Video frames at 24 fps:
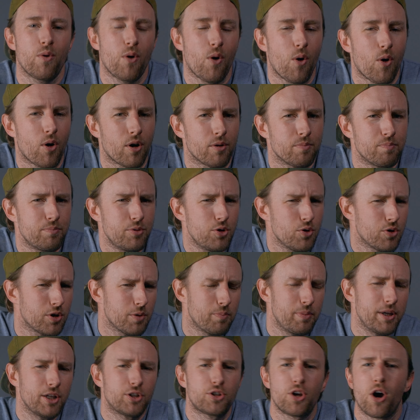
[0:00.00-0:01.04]
or you
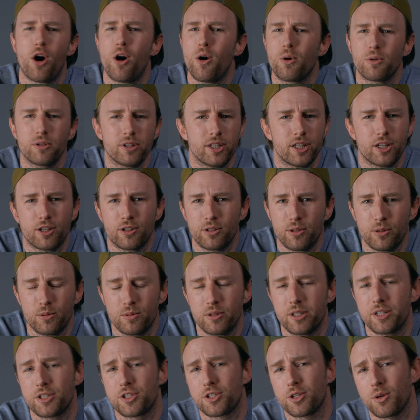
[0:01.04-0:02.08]
could be totally
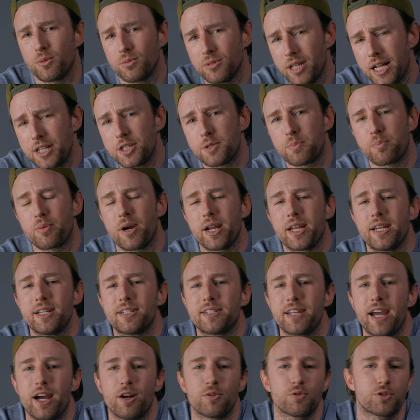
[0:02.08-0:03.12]
clueless, so let's break it
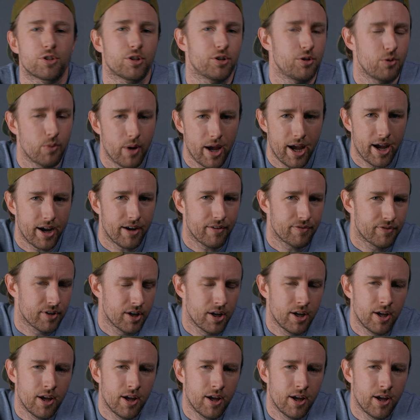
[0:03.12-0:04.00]
down so you have,